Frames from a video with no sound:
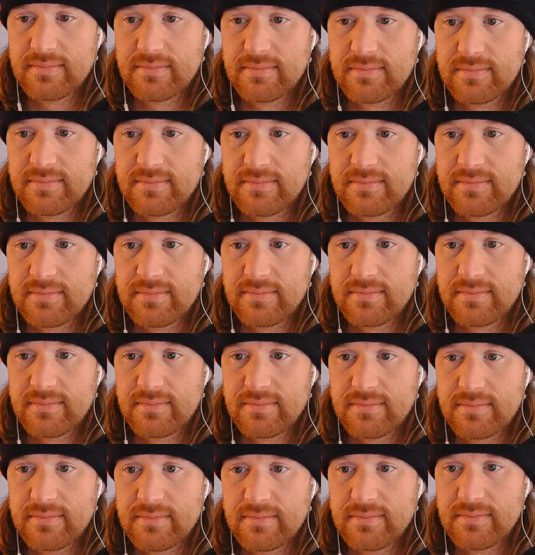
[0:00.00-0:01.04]

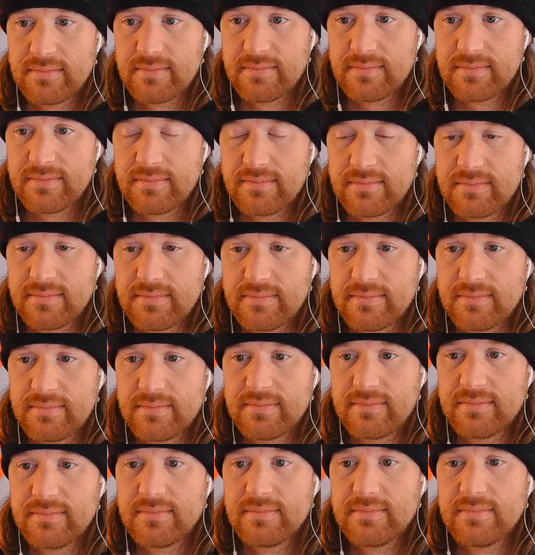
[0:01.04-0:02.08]

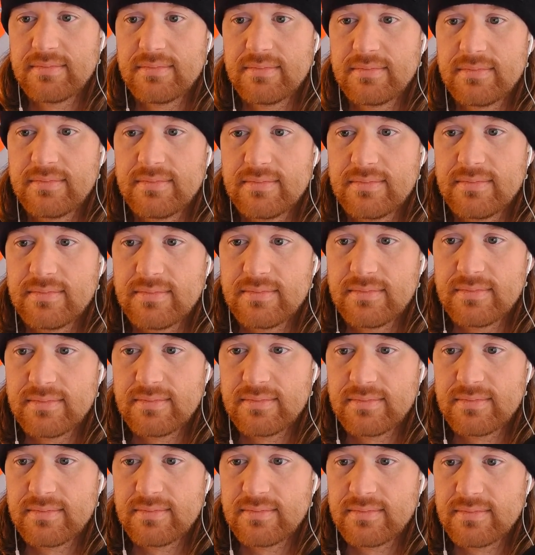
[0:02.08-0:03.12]

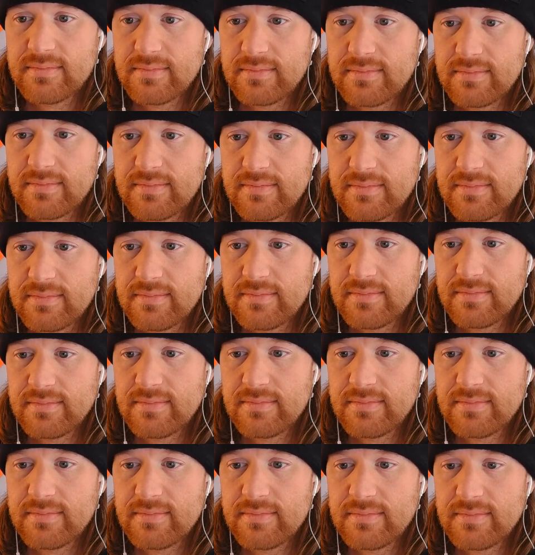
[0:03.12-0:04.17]

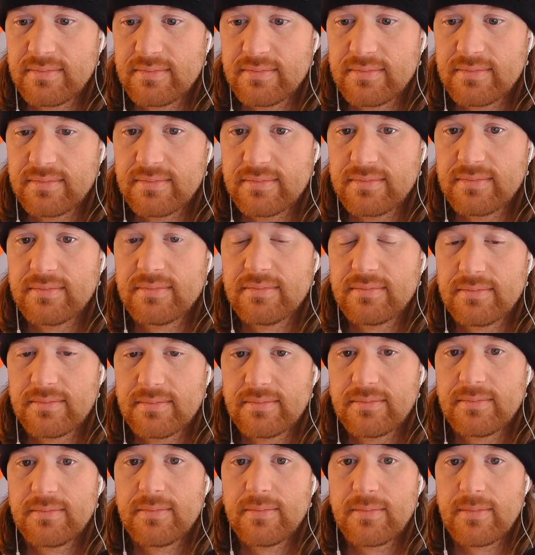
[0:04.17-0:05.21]

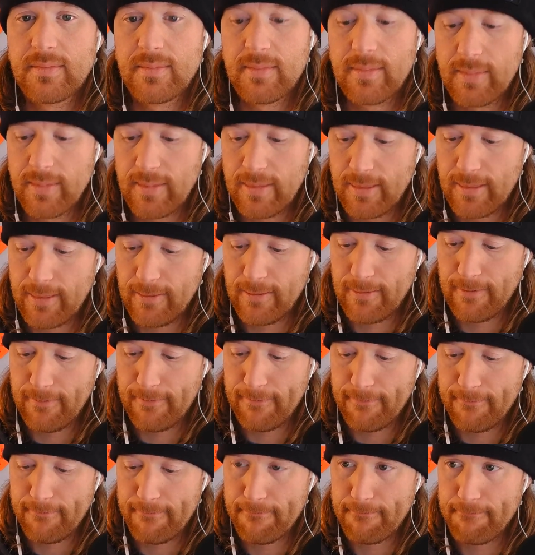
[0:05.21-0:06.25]

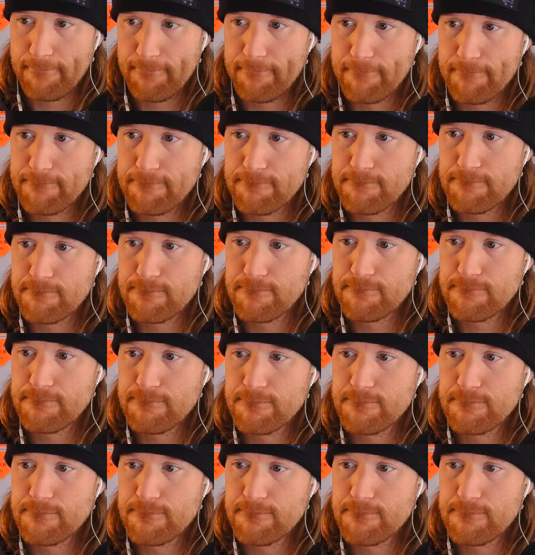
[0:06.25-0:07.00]
The person shown says nothing.